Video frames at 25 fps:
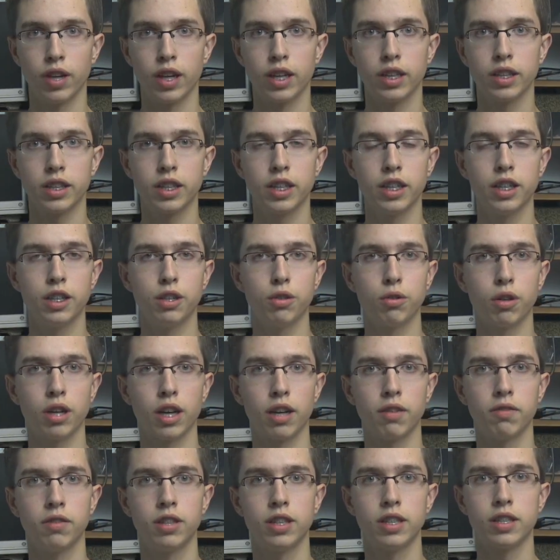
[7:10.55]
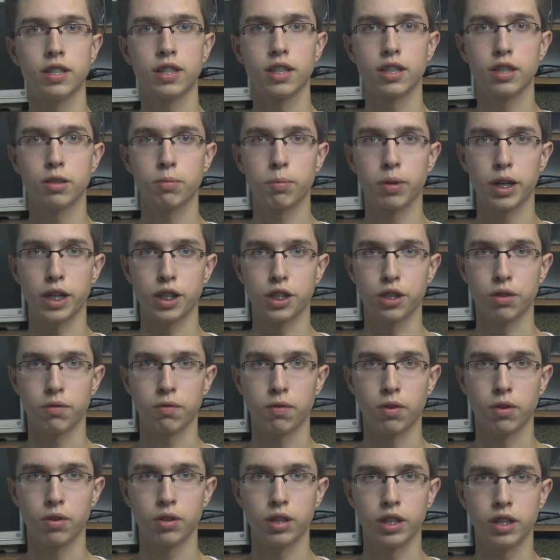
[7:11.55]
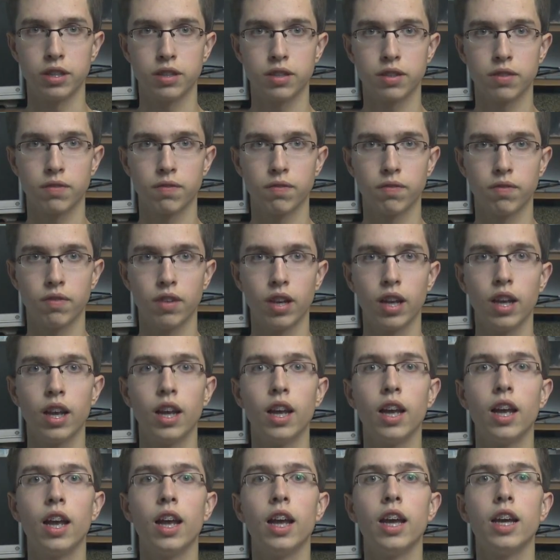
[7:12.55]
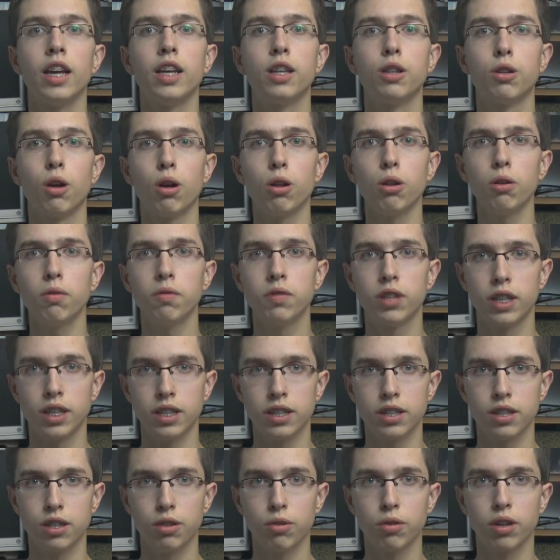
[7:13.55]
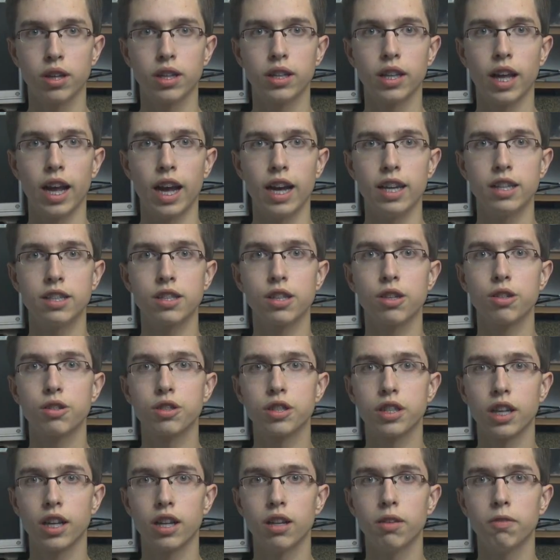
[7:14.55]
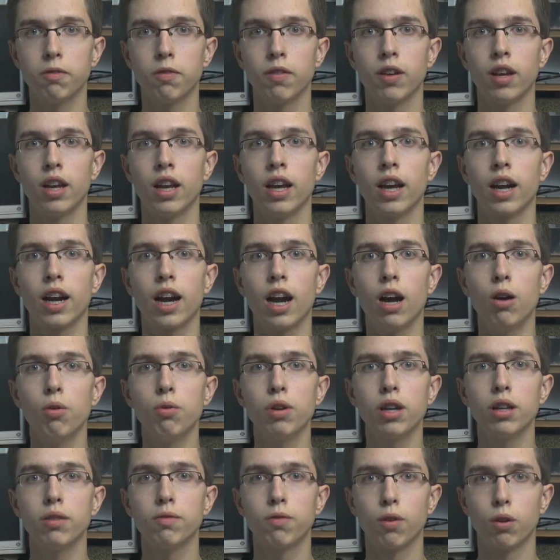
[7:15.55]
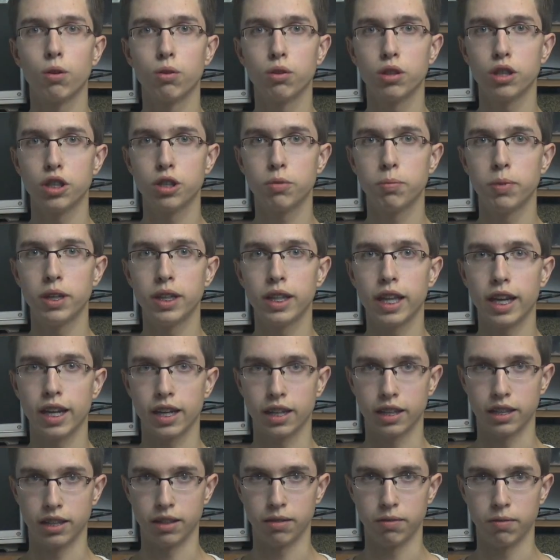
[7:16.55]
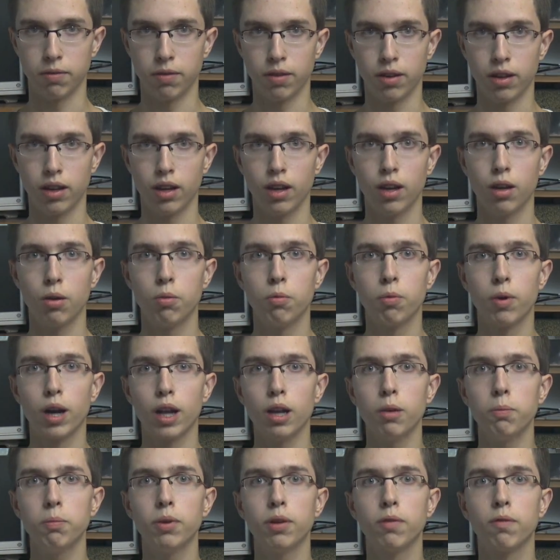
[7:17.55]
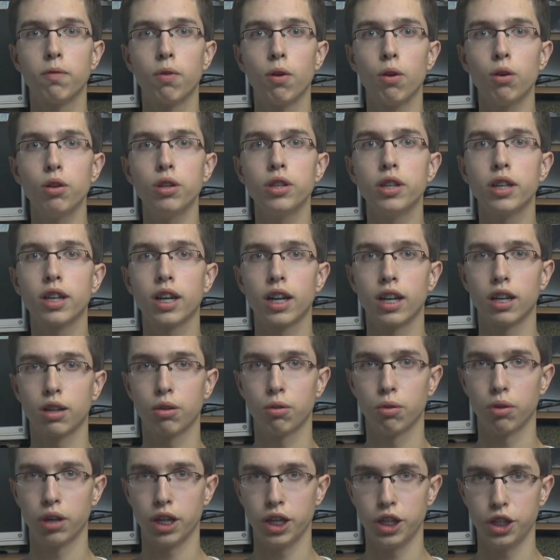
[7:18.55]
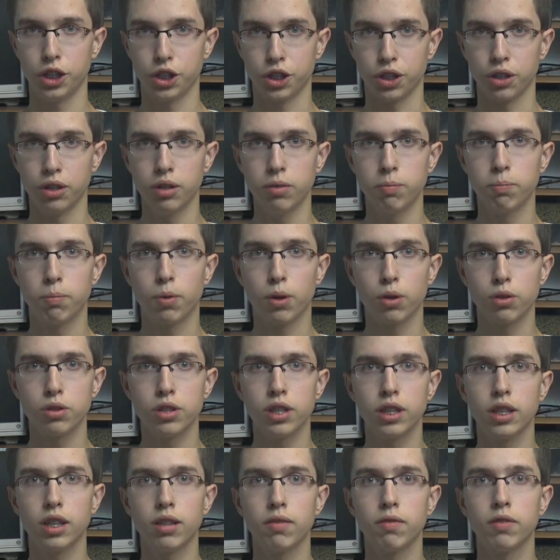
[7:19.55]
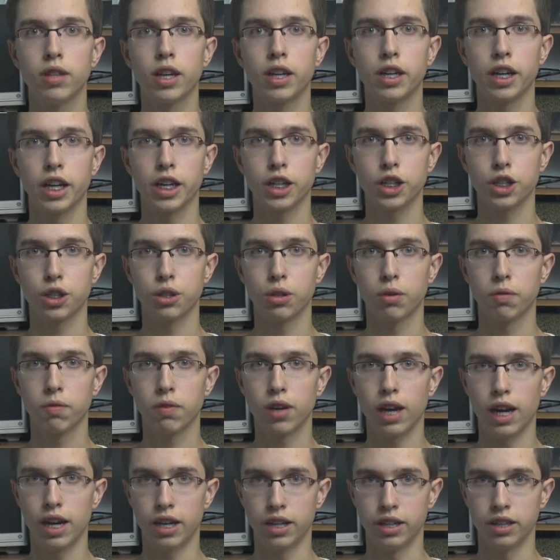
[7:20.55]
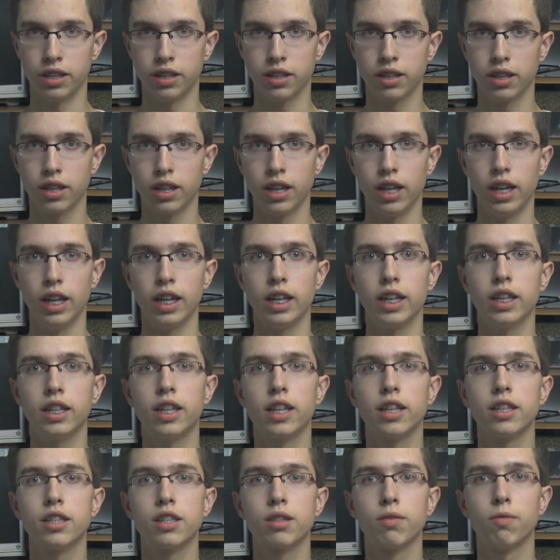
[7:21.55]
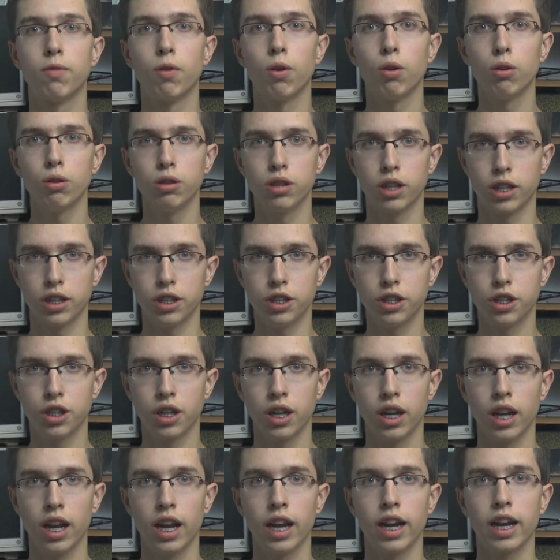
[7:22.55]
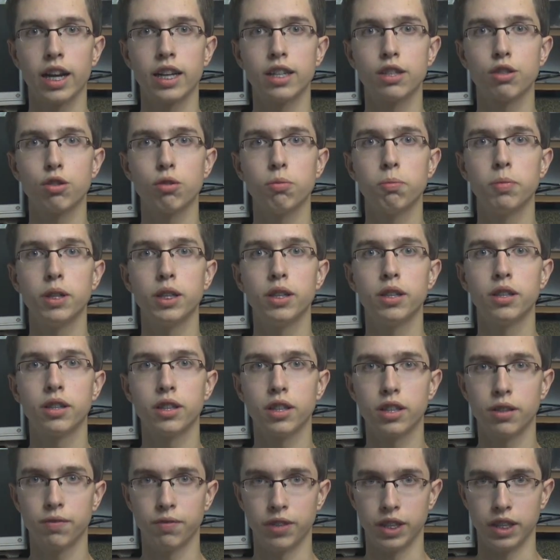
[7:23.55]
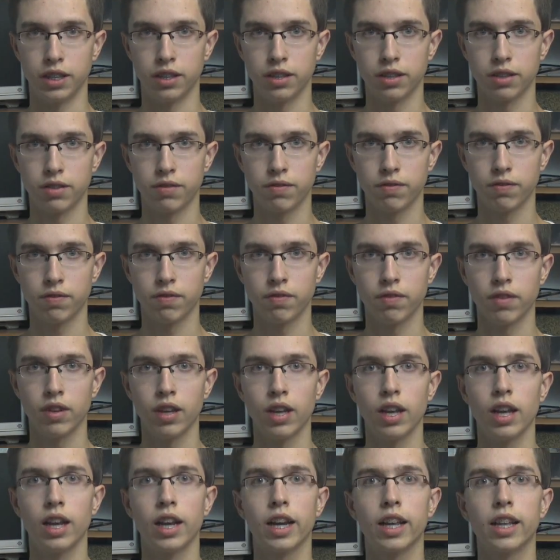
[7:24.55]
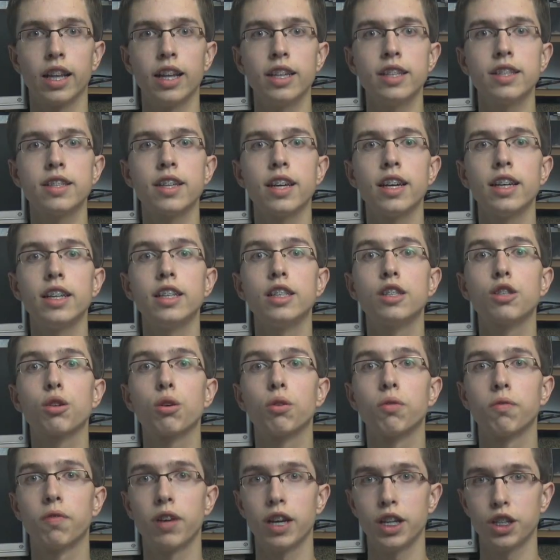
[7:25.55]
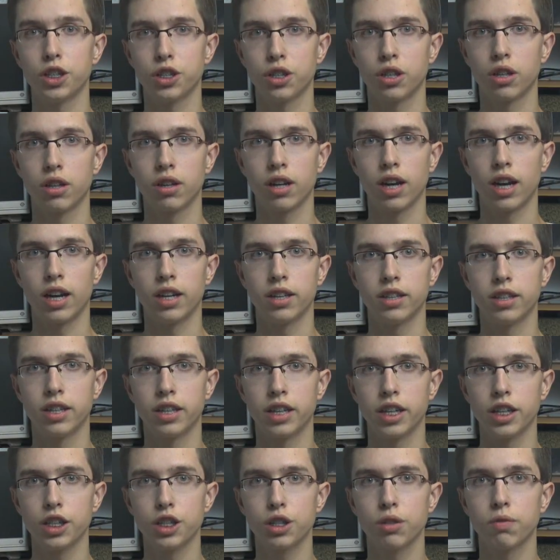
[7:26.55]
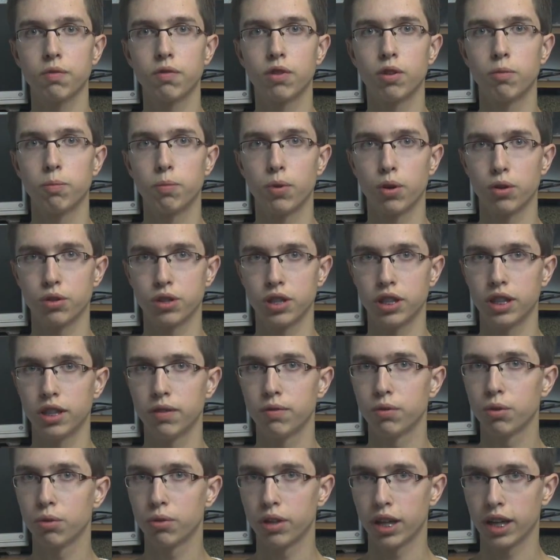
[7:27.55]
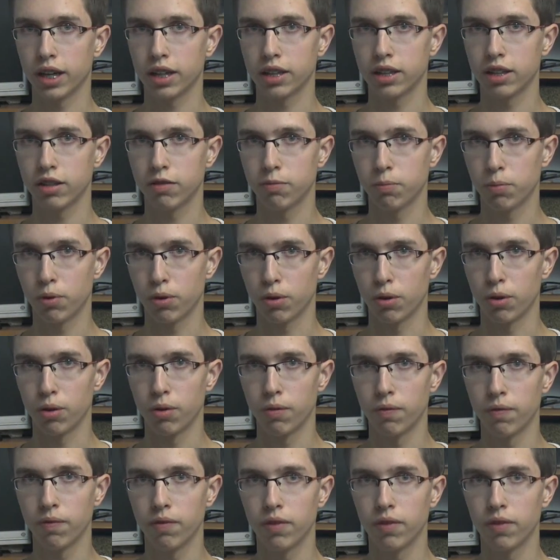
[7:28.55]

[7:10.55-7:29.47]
And here you have this expression for this. In all of this, you can ask yourself, how can voltage be negative? Well, before the calculation, positive direction of current, i.e. voltage, has to be determined. Let's say it's conventional current direction from positive to negative pole.